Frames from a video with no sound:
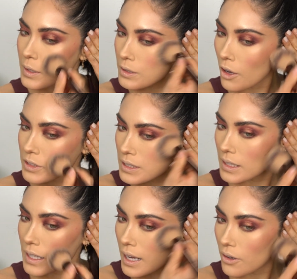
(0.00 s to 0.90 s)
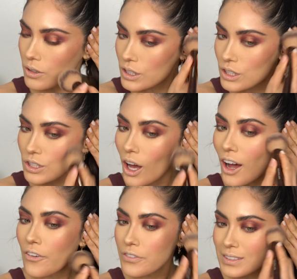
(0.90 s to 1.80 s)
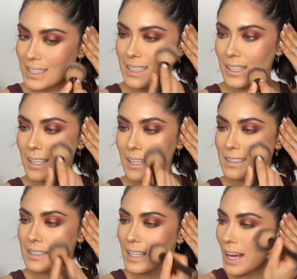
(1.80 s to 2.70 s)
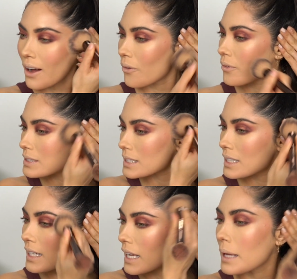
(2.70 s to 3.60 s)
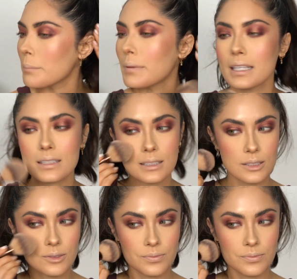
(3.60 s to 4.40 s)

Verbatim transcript: soften it out, soften it out a bit.